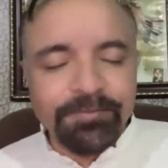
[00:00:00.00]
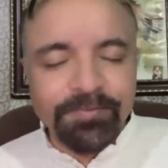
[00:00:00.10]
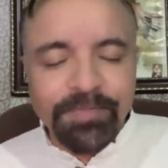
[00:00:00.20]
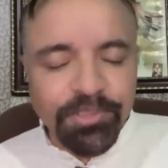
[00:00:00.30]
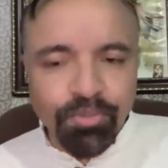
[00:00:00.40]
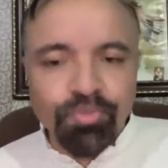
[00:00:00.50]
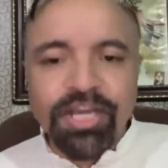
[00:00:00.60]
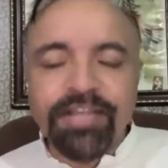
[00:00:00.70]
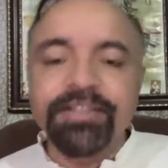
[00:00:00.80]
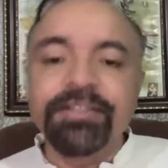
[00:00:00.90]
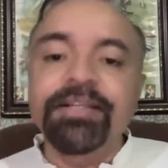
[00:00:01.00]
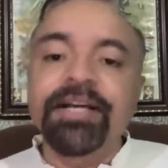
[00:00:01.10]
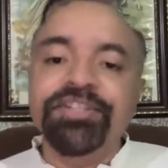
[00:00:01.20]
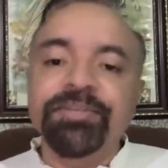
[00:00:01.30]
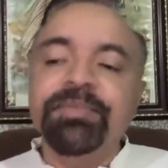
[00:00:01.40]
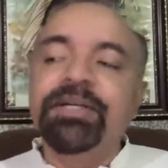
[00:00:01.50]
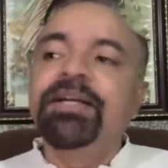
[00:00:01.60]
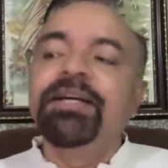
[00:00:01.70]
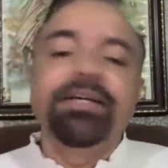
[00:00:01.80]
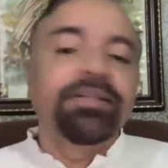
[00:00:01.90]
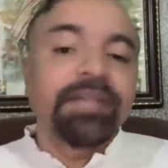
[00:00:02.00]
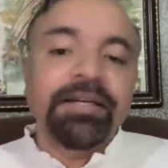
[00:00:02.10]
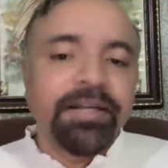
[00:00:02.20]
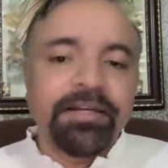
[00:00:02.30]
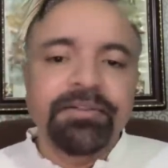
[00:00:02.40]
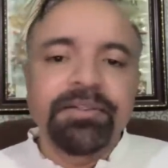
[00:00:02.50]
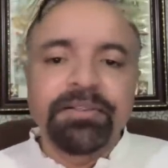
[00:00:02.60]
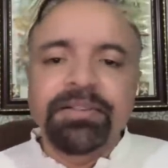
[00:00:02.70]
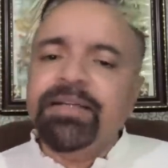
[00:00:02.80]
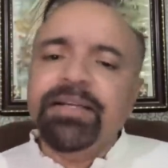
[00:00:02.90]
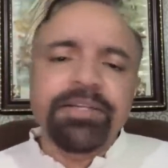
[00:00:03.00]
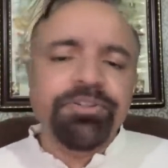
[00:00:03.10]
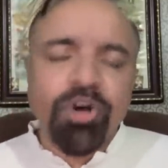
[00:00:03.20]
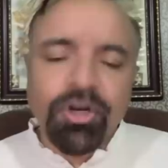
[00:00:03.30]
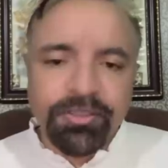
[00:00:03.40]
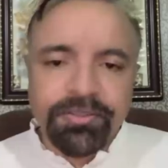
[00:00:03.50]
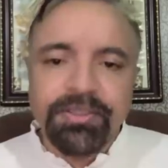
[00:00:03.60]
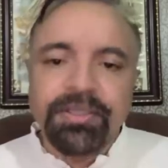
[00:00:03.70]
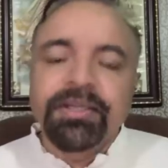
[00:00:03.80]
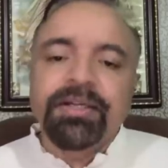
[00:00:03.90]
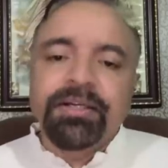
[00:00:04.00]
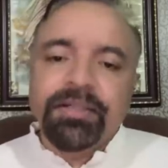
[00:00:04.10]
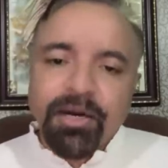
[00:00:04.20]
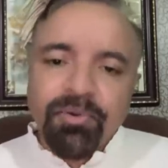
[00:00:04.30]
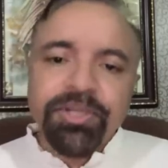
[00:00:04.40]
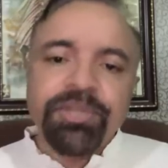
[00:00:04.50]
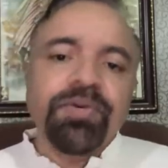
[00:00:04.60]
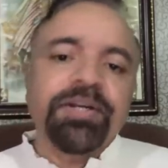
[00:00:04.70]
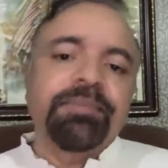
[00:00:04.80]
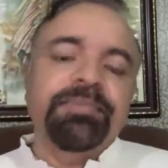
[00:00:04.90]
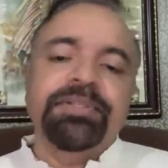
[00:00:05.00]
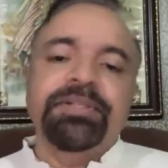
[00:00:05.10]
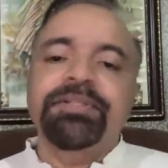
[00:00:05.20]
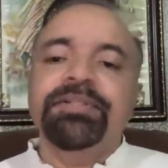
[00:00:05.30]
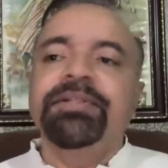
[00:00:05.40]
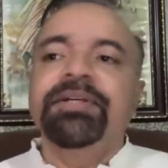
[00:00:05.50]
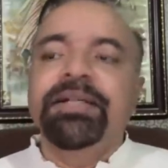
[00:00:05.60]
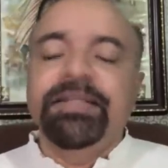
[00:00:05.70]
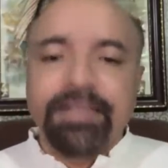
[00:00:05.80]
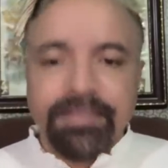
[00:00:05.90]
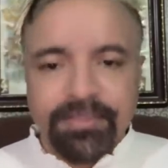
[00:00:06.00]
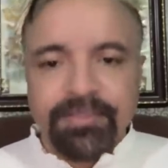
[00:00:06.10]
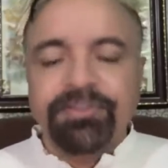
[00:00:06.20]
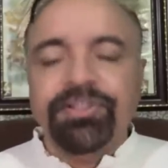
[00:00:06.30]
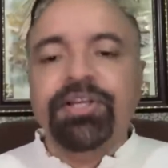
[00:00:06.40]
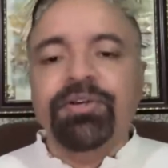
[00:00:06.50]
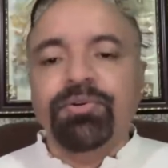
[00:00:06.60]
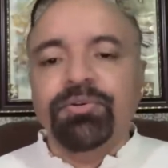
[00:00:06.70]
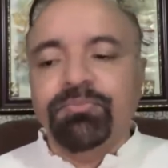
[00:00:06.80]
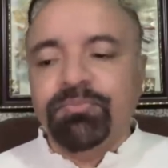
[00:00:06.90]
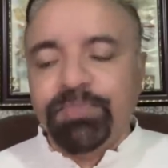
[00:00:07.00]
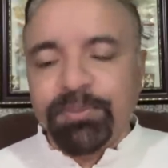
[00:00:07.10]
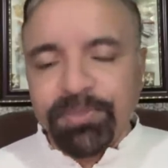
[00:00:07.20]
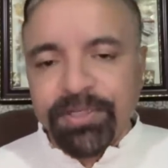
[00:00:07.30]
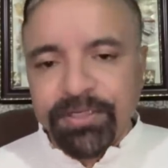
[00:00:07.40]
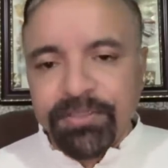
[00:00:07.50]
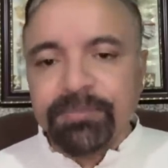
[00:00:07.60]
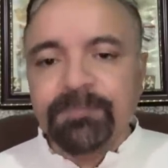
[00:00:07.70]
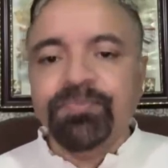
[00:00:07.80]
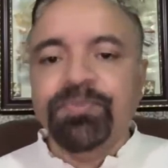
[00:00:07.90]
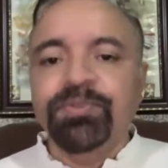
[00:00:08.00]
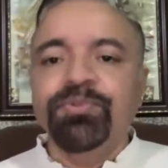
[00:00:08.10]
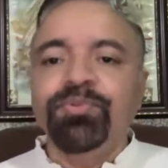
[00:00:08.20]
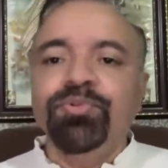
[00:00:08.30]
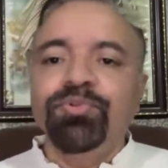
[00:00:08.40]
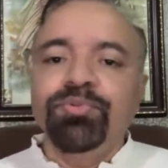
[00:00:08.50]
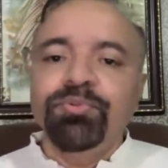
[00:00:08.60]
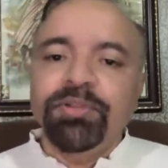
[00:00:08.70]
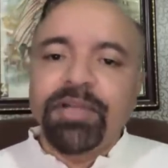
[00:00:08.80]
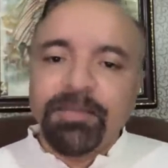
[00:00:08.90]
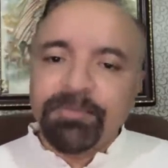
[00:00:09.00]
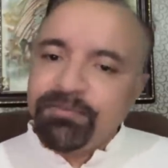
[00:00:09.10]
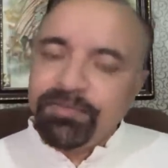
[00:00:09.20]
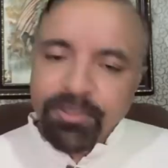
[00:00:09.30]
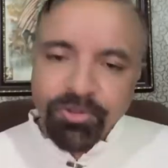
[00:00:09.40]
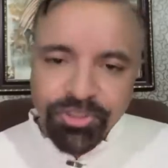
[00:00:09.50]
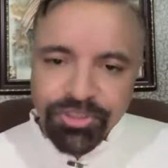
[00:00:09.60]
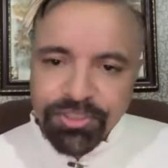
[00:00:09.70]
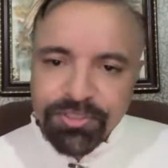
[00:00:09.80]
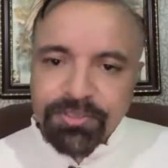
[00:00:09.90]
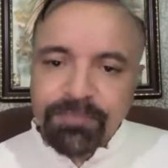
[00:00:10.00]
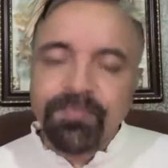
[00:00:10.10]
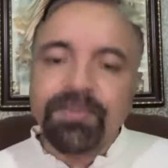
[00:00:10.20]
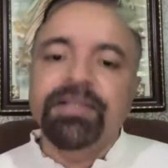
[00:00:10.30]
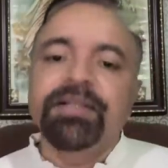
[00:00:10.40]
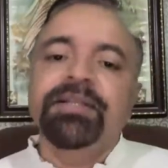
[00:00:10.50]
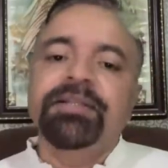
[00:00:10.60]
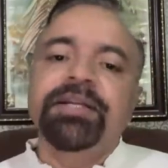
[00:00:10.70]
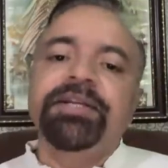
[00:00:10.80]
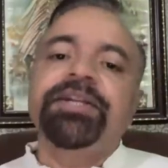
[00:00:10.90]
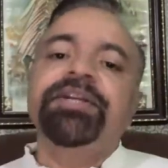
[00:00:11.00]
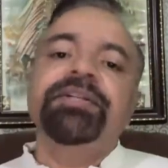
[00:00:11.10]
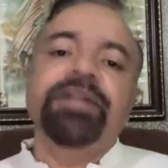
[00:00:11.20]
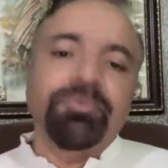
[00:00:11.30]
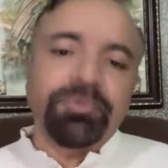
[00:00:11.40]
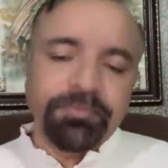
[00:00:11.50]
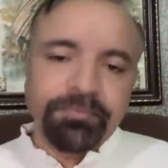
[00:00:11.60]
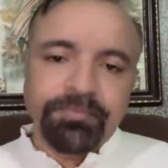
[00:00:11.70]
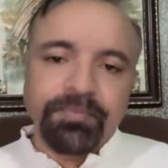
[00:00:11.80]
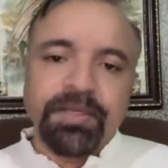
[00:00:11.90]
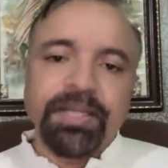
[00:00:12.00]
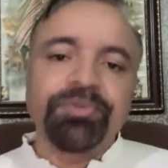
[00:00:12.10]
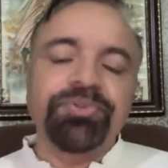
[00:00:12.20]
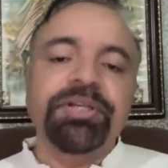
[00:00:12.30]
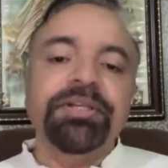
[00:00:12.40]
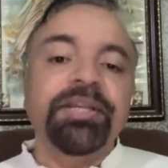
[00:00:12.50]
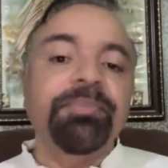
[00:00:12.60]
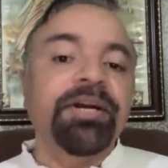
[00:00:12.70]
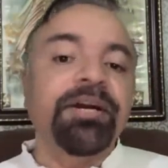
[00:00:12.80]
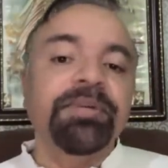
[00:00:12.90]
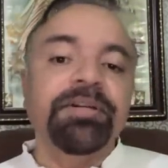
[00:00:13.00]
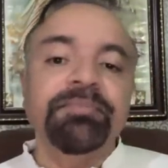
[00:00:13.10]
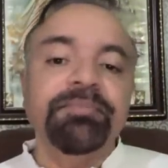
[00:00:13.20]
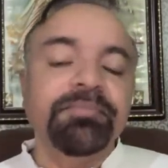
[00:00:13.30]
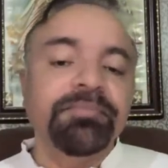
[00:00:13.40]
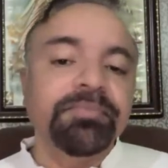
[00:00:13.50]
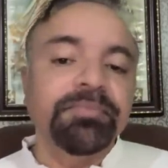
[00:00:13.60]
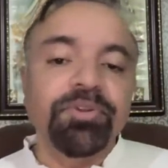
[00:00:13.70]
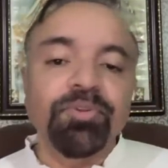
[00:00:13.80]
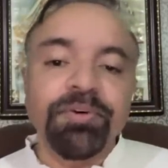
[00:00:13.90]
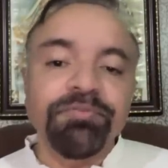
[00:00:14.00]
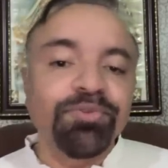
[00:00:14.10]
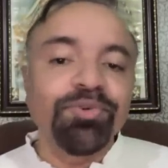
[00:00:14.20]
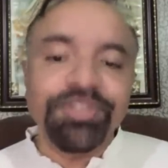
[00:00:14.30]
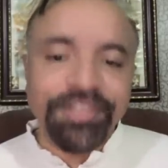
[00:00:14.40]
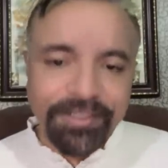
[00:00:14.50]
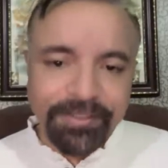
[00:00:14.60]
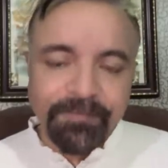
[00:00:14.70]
Hizbul Mujahideen, HM, that kind. That era is gone. Nowadays, what happens is, yes, there are people here who help them with the logistics. They trickle down. Like you said, they may come in a group of two or three.